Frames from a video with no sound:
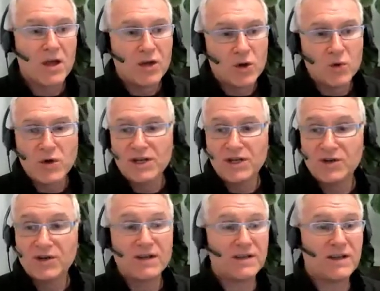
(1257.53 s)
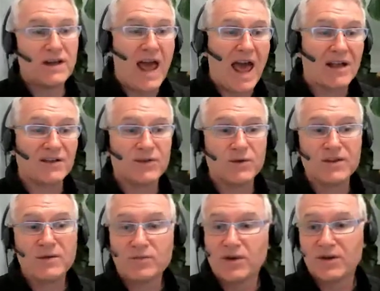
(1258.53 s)
You really should consider
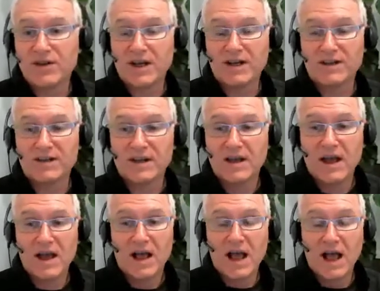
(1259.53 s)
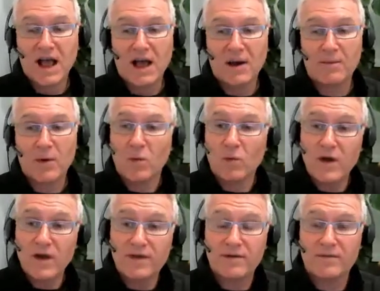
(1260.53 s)
outsourcing projects
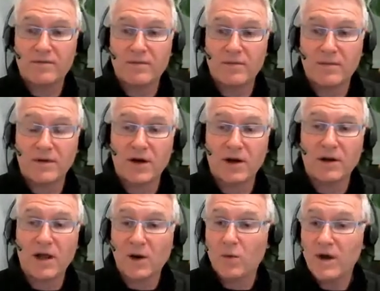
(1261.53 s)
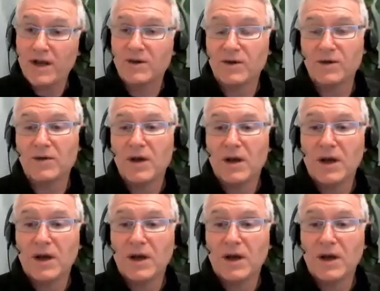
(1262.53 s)
with, like we do.